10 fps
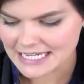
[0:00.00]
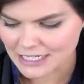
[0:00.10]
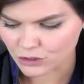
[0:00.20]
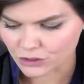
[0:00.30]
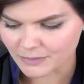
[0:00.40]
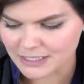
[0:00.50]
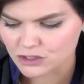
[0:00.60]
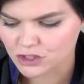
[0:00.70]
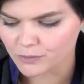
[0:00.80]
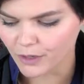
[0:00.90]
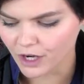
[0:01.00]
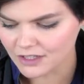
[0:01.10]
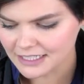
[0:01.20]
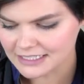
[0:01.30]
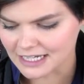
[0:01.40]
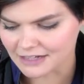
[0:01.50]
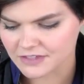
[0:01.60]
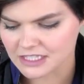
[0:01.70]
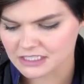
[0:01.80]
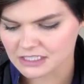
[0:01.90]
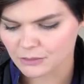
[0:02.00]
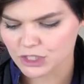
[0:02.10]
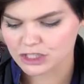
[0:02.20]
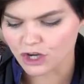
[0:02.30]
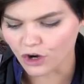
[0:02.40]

increments small enough the subject